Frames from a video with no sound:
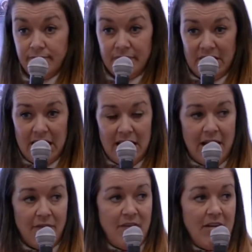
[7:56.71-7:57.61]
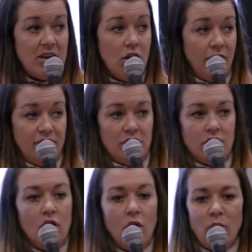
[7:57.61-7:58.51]
Yeah? And very often
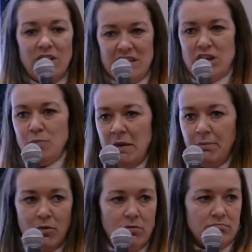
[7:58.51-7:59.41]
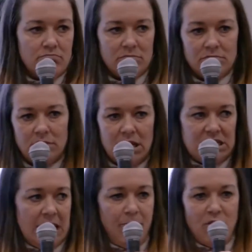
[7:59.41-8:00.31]
we teach people a tip or a